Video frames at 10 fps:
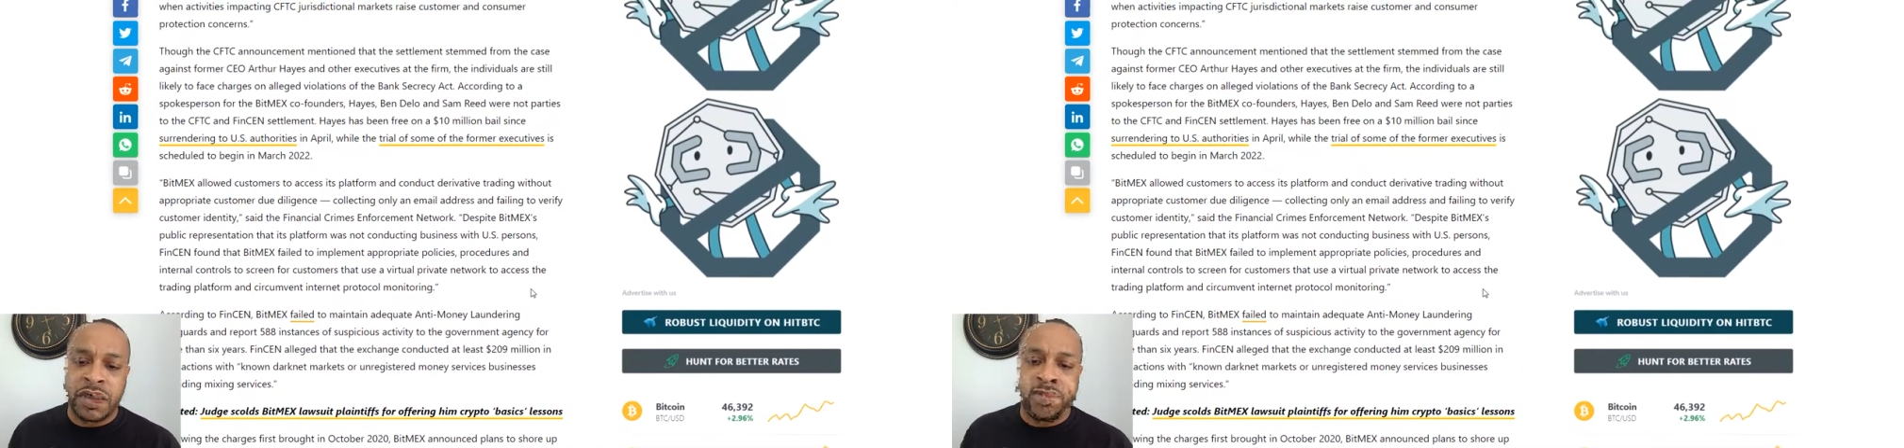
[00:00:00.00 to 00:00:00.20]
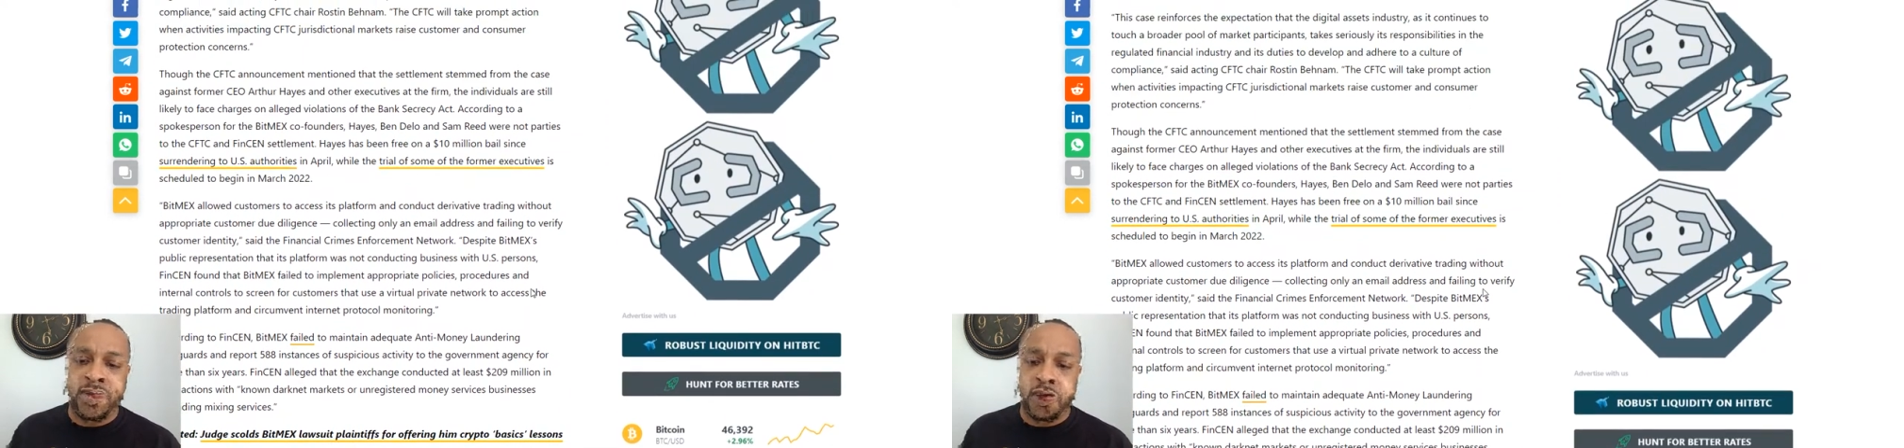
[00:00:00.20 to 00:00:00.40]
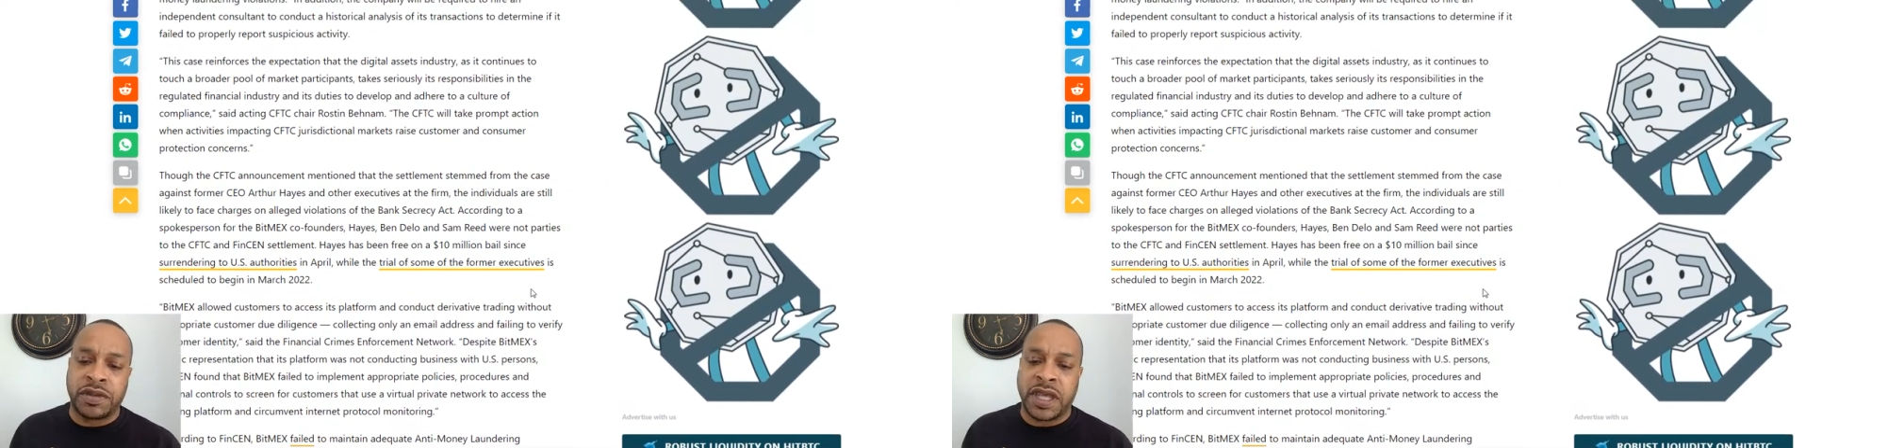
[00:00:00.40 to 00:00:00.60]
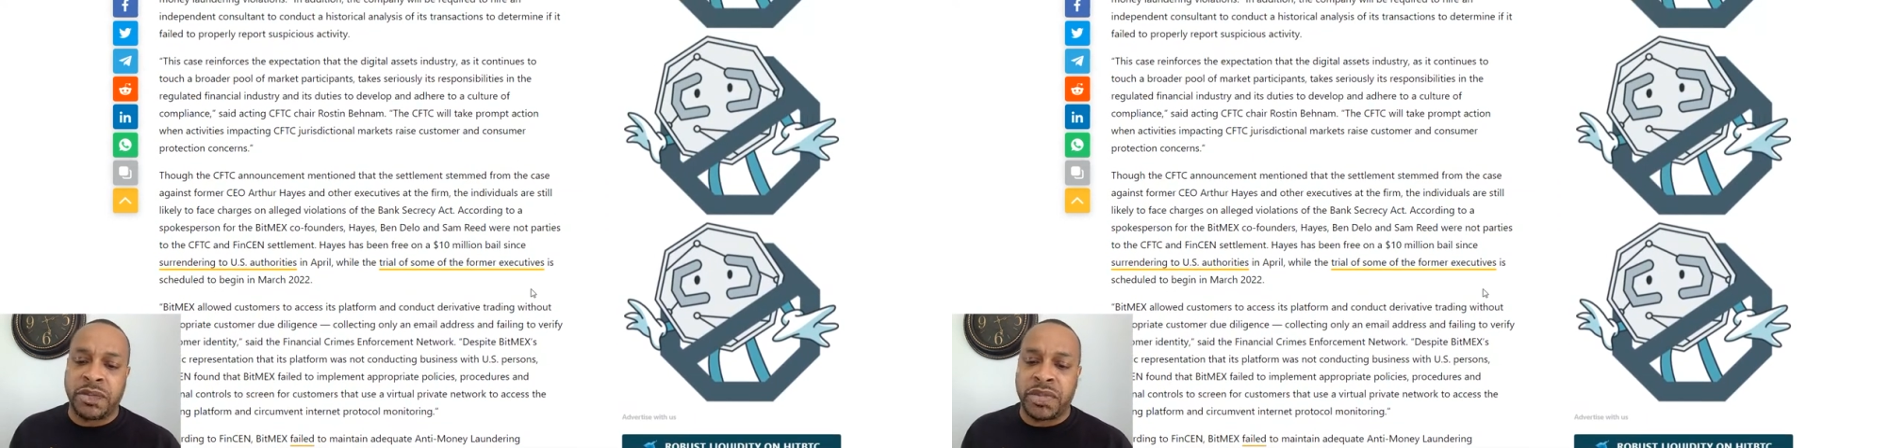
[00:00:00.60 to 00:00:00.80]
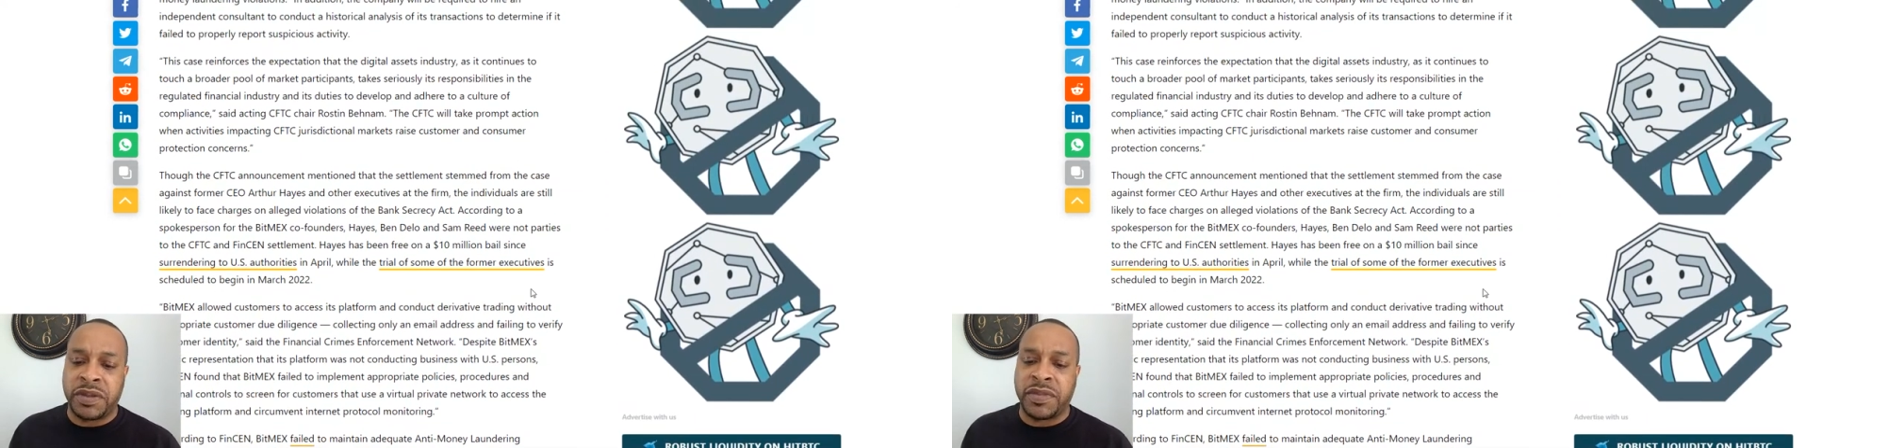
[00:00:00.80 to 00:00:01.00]
They felt
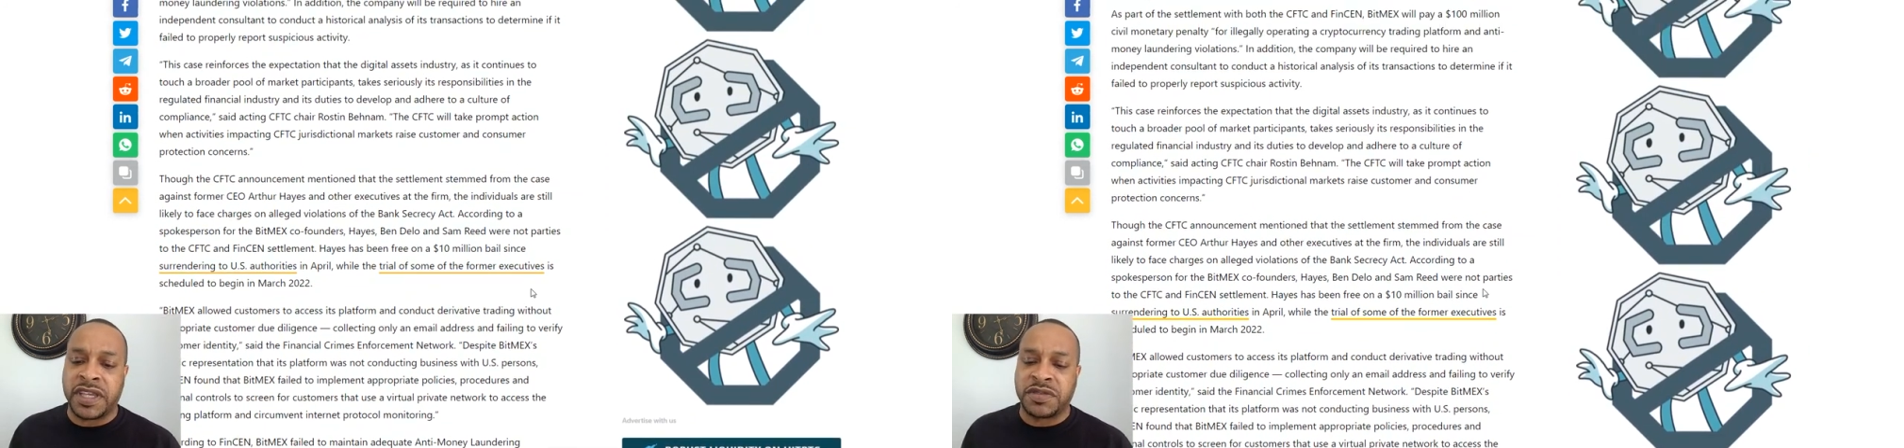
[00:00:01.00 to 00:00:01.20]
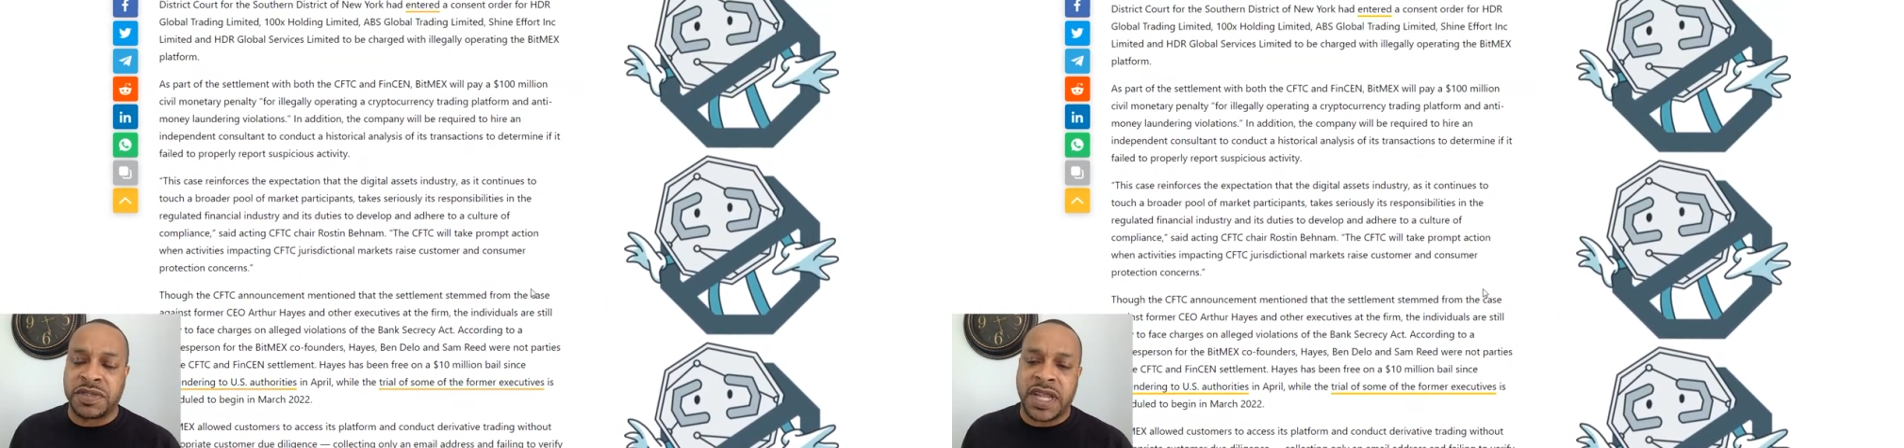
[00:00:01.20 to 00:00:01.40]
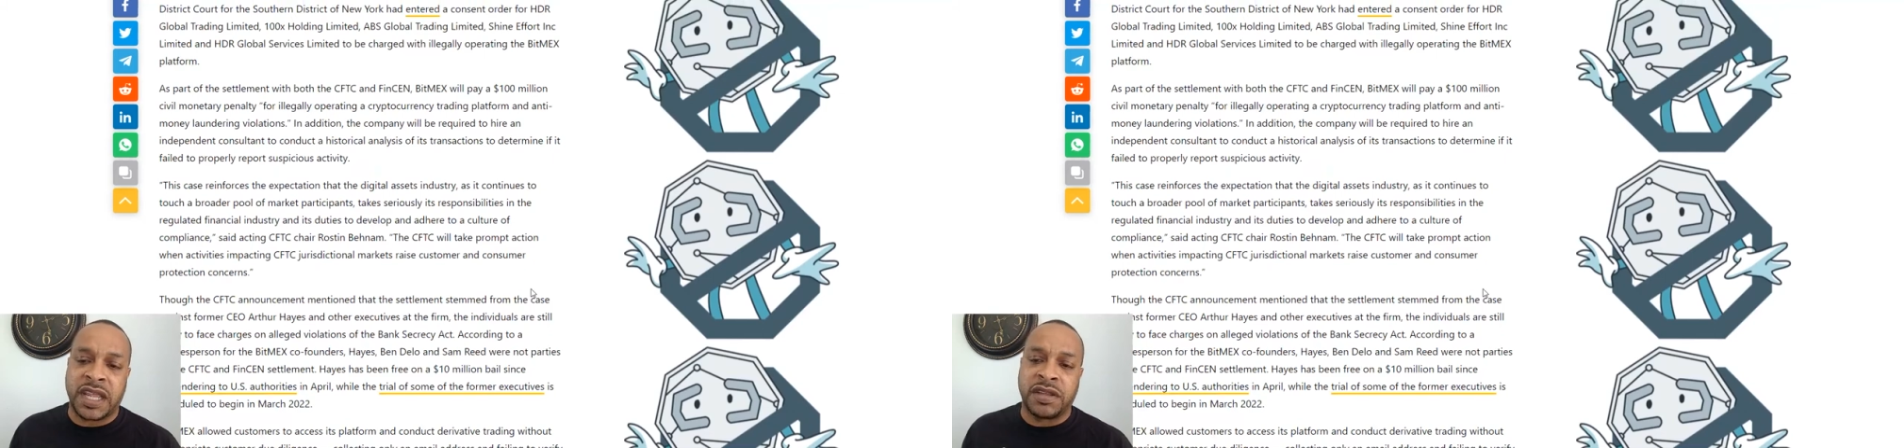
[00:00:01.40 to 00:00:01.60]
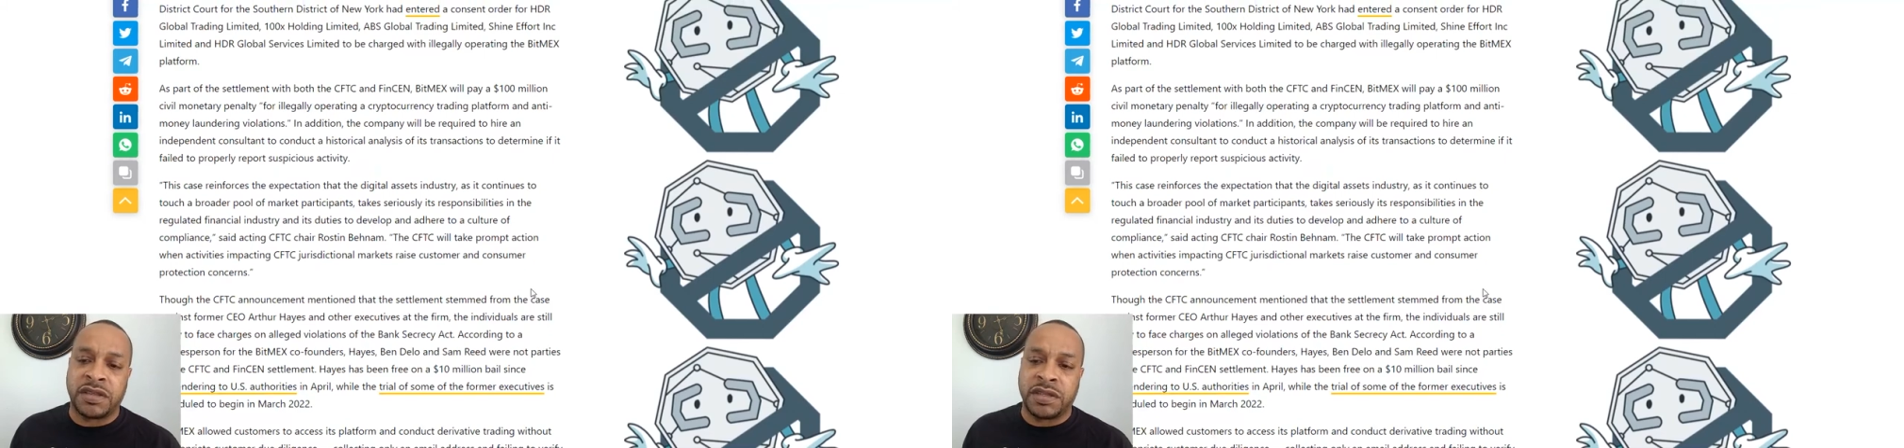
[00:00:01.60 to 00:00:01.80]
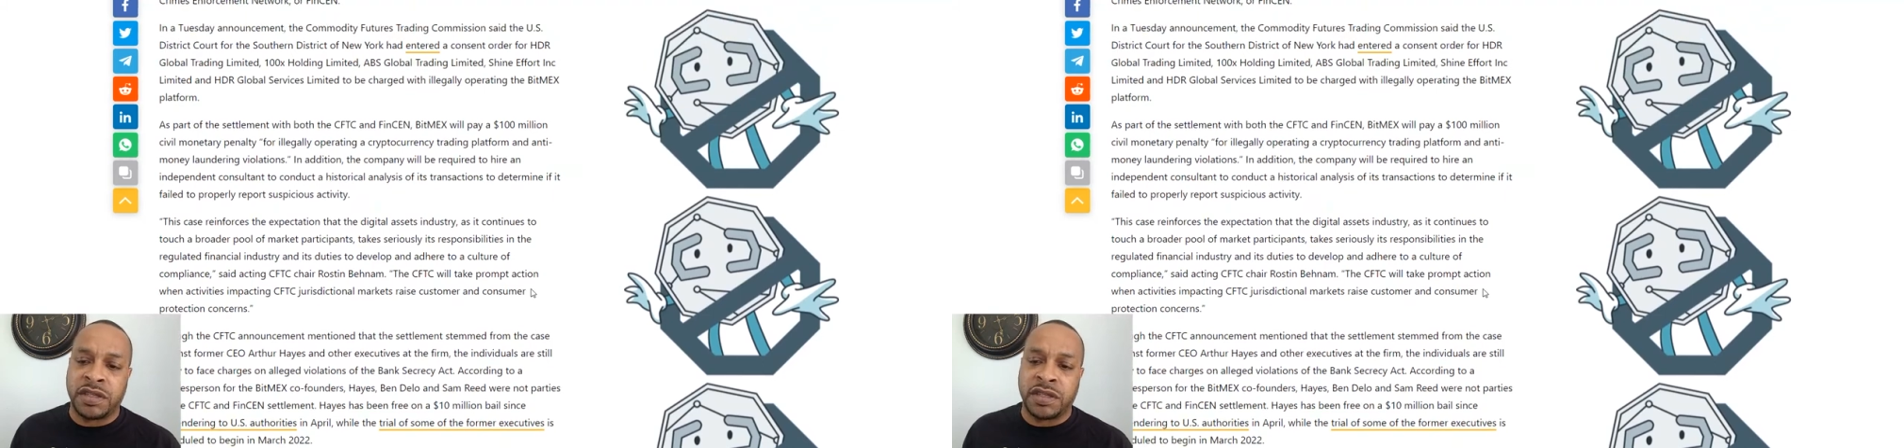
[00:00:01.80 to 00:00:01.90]
that BitMEX was not